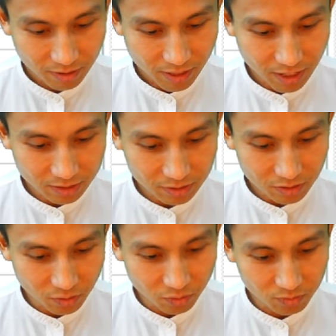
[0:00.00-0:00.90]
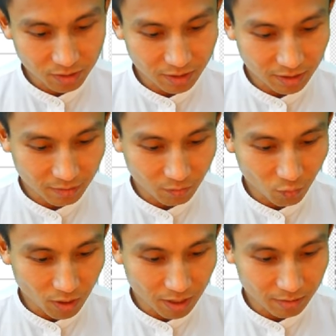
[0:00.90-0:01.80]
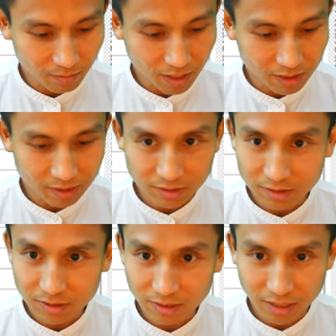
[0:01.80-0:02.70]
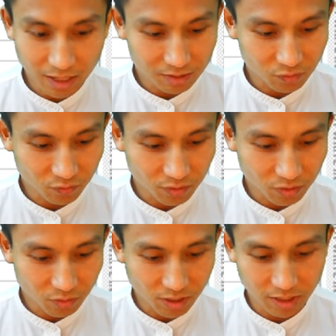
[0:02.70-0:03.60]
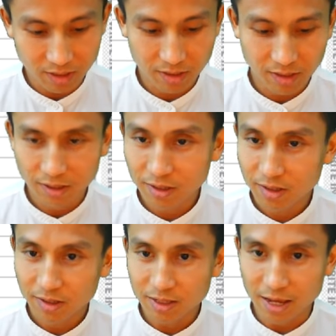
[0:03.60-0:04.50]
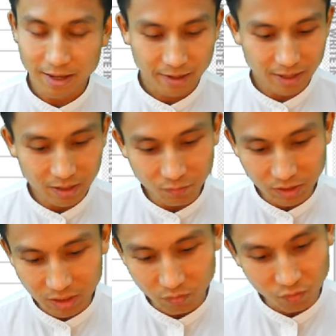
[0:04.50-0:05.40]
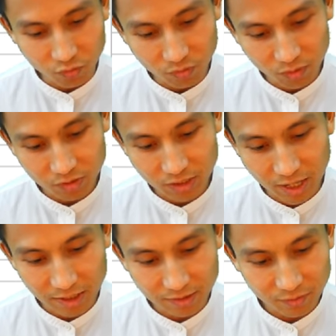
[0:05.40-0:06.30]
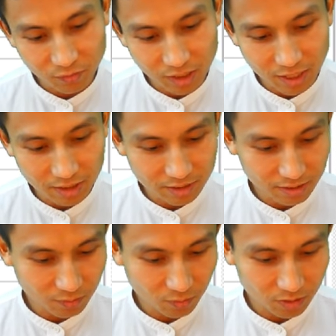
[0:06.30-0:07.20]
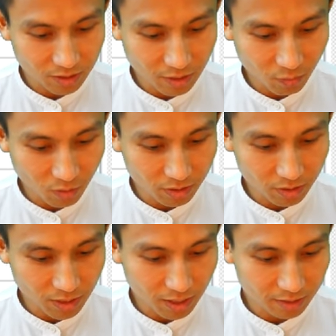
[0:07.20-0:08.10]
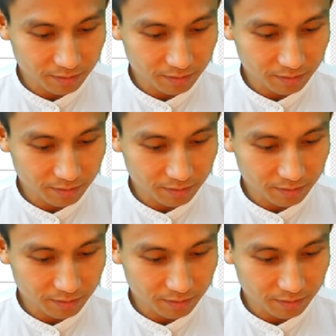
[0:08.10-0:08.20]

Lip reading: x cubed, 1 minus x over 3, yeah? And if we cube root both sides, we get what they want there.